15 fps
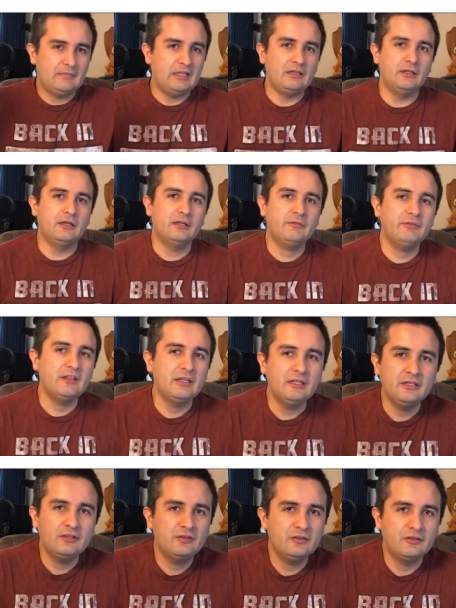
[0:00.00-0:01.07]
a lot of
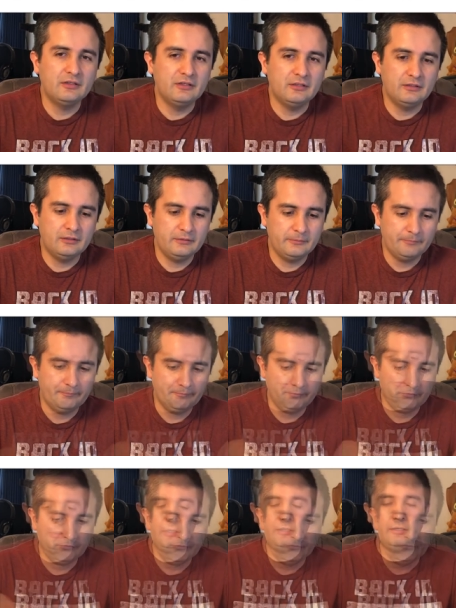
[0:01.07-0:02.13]
things.
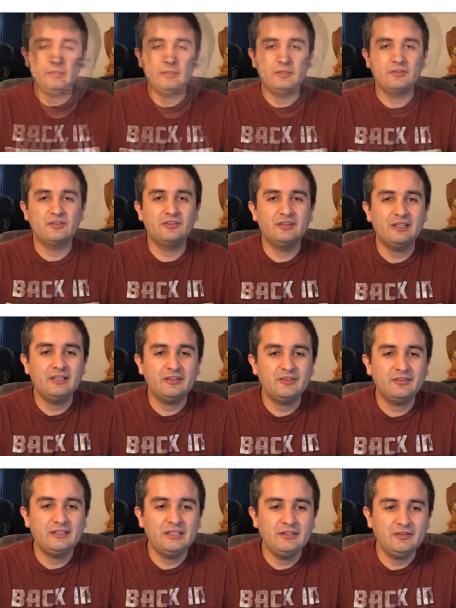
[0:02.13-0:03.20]

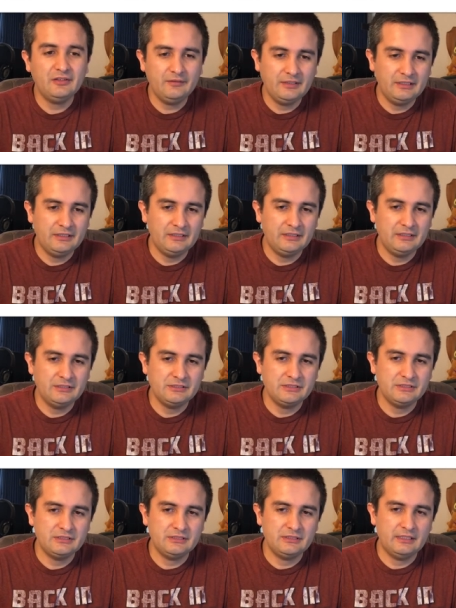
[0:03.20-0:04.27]
16, 17 inch
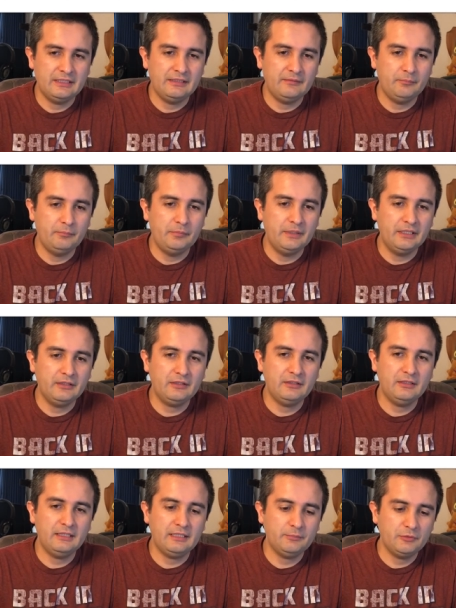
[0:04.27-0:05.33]
and bigger
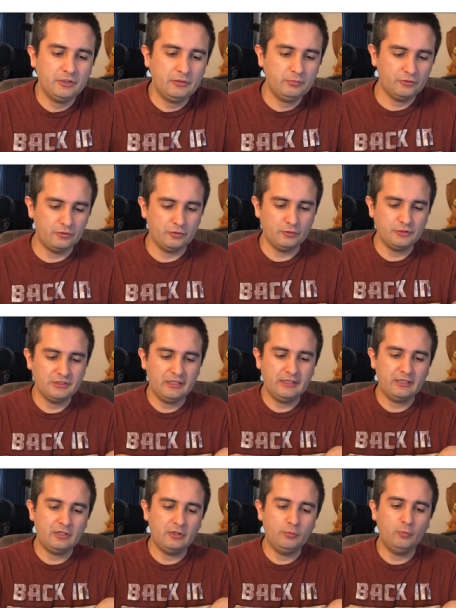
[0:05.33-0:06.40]
laptops usually
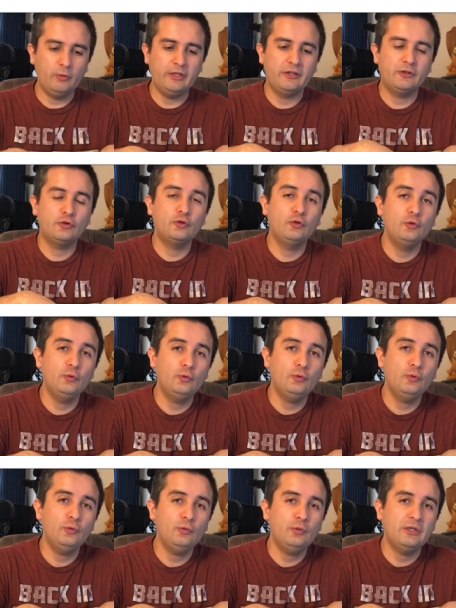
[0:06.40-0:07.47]
come with
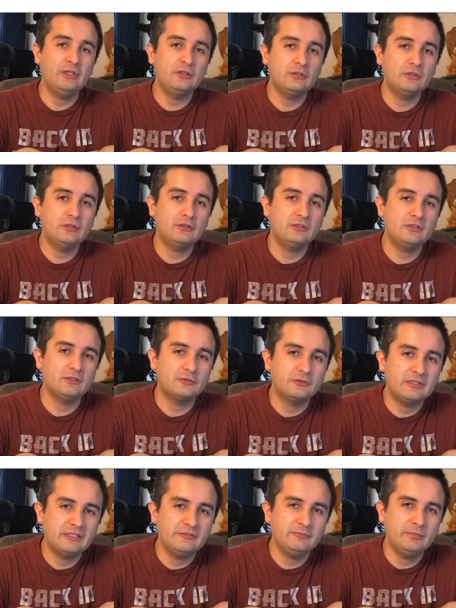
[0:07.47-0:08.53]
2 internal
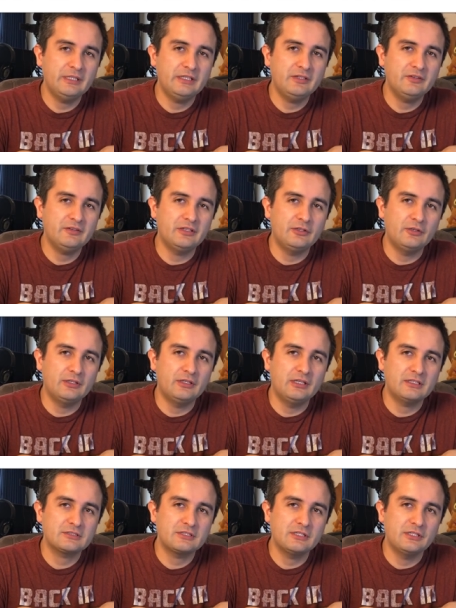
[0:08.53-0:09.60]
drive bays that you can
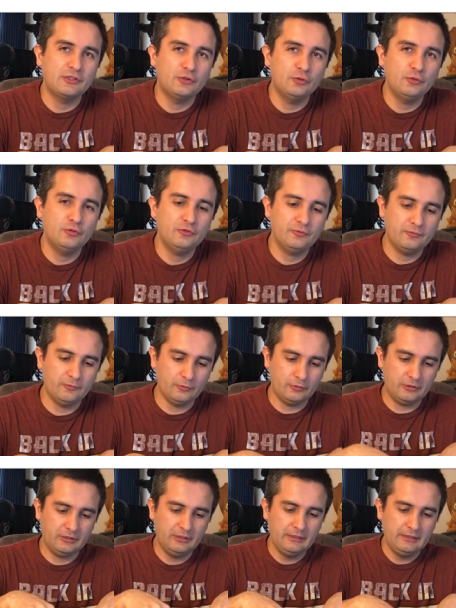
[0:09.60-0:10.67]
actually use
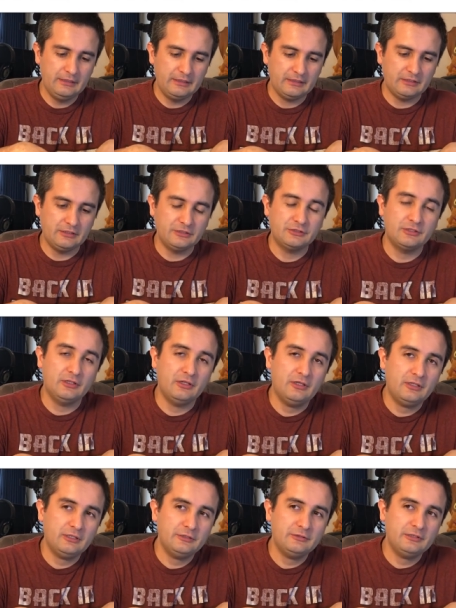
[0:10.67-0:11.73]
for additional
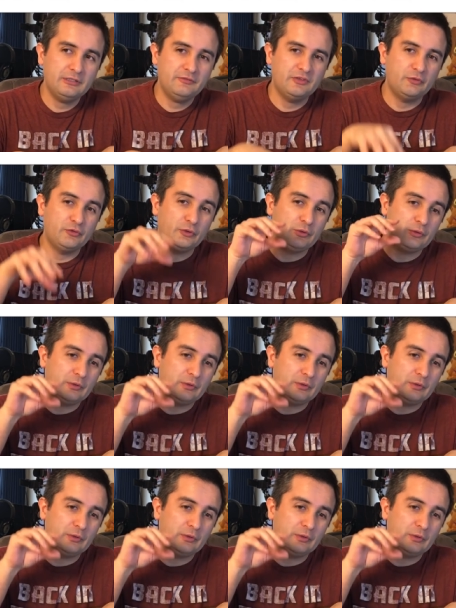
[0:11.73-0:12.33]
hard drives. If